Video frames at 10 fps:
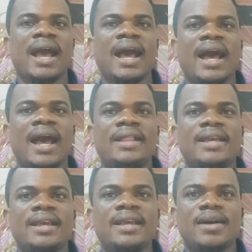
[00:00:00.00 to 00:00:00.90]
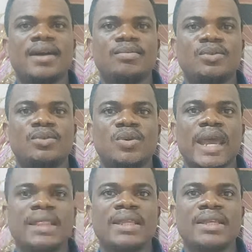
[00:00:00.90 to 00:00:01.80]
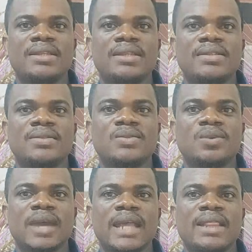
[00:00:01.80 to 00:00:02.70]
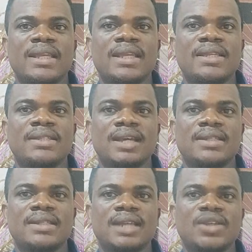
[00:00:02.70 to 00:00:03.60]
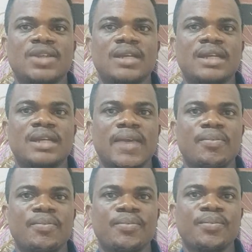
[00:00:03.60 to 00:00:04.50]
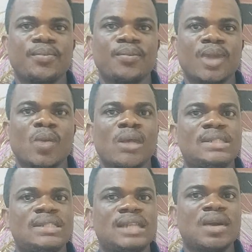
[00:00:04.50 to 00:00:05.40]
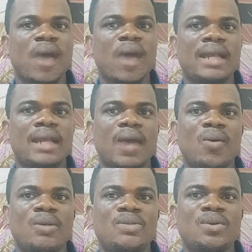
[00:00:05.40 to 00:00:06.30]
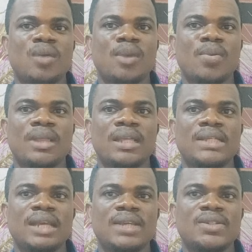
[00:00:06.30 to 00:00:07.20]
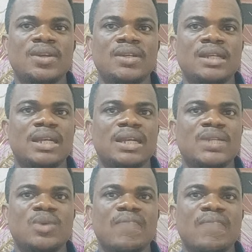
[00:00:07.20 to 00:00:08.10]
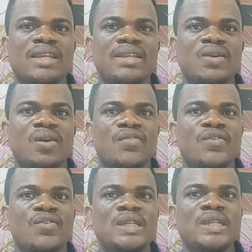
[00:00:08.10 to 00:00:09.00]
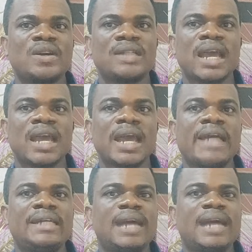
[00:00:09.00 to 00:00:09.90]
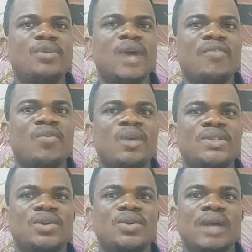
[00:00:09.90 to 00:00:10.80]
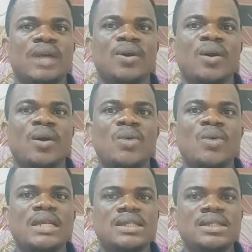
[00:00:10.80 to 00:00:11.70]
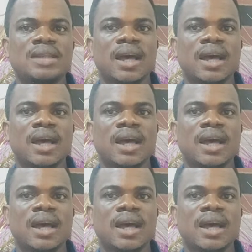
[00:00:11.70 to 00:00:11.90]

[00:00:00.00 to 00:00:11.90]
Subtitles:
I think we'll end this session here. Once in a while, I will also come up with this session in case you have anything confusing us. Anytime you have questions, you can always